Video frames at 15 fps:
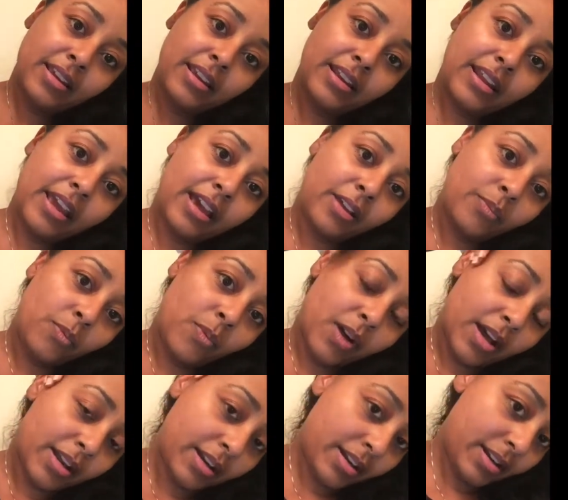and add
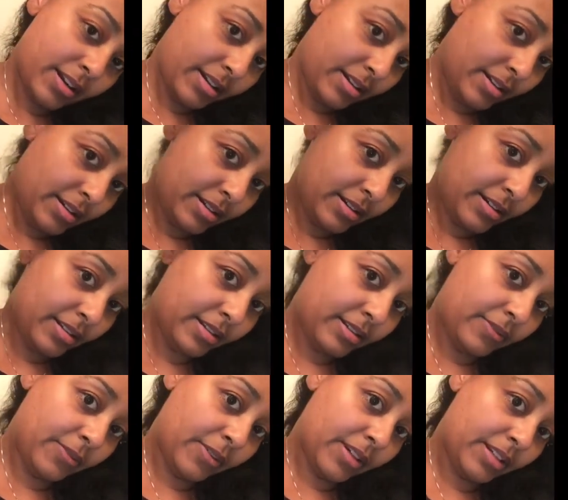water
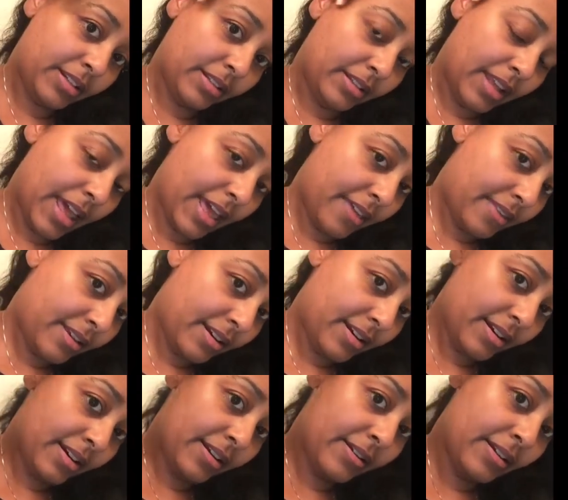for it to
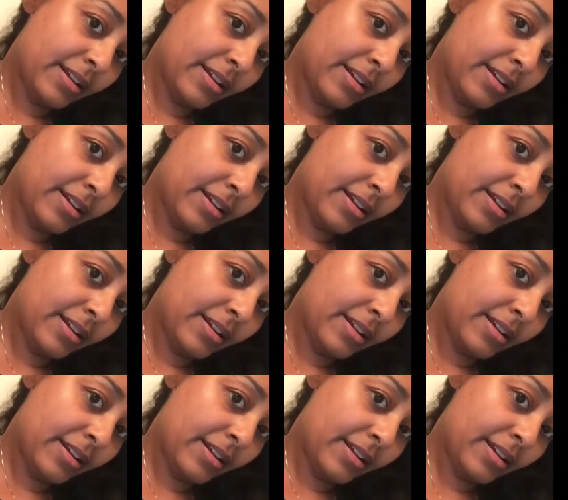lather,